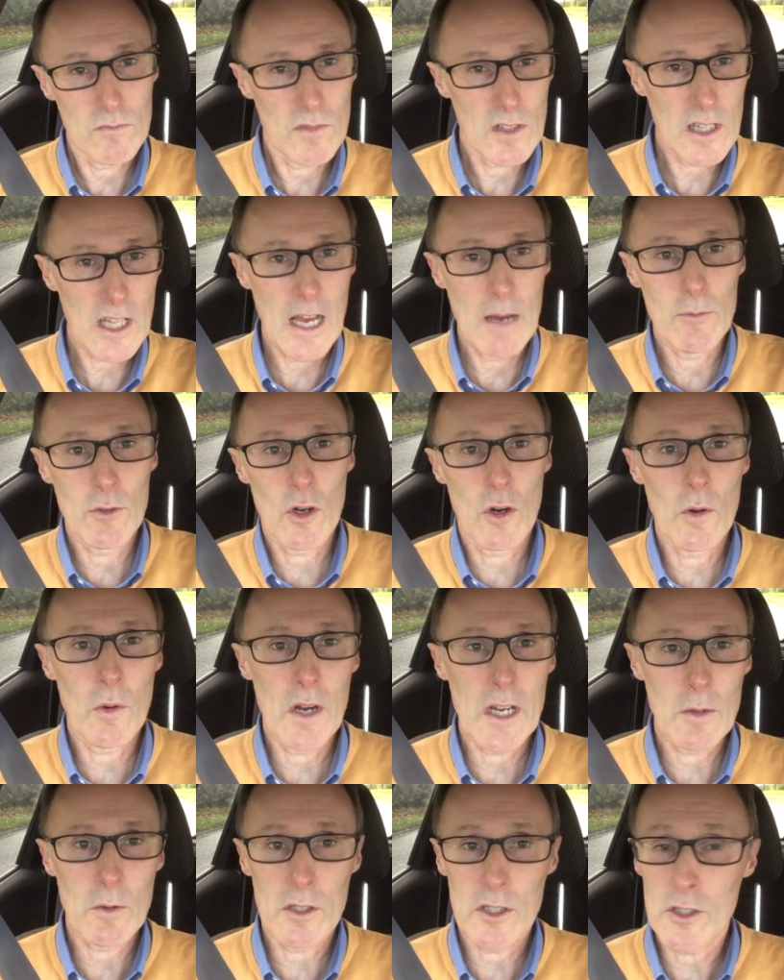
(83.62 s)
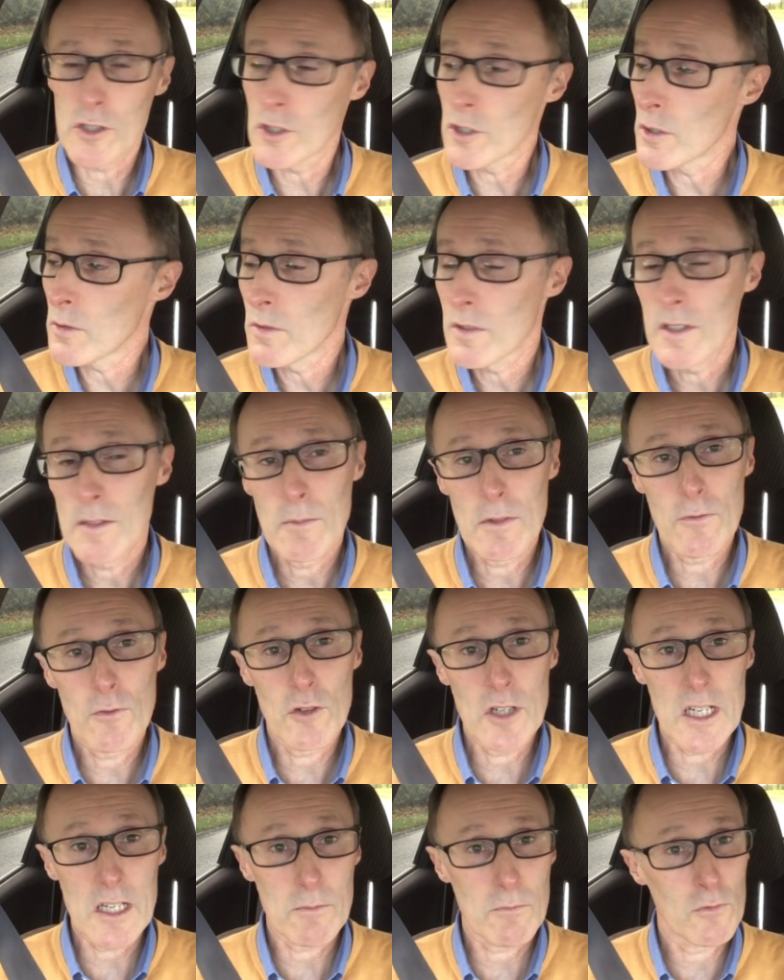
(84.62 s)
let them know what you want to do before
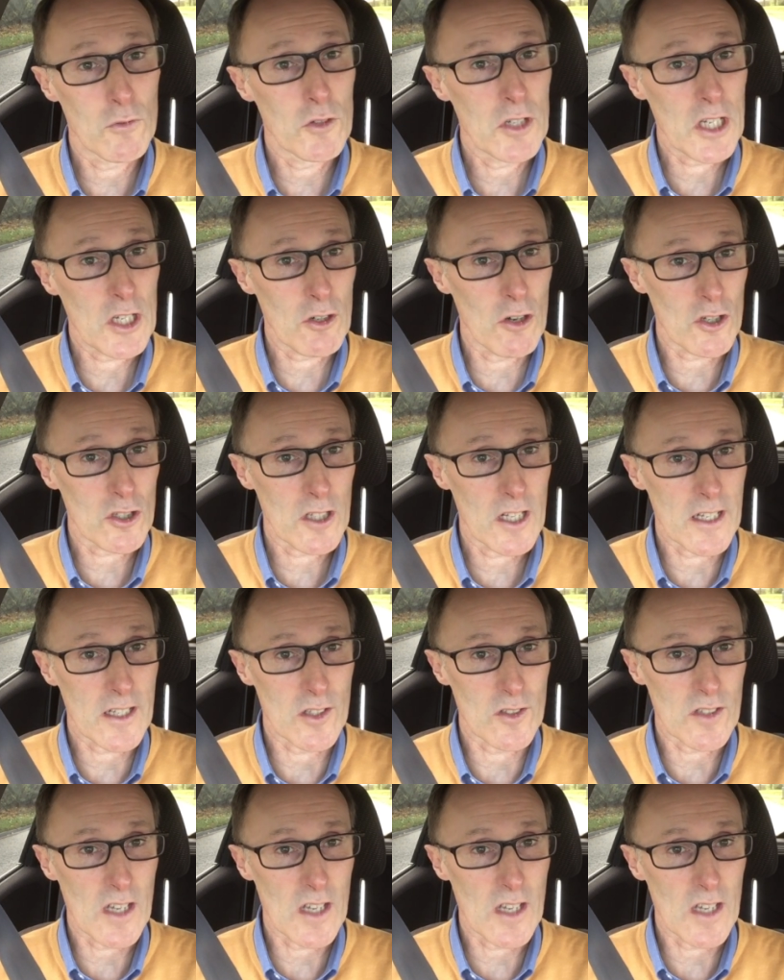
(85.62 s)
you cross lanes.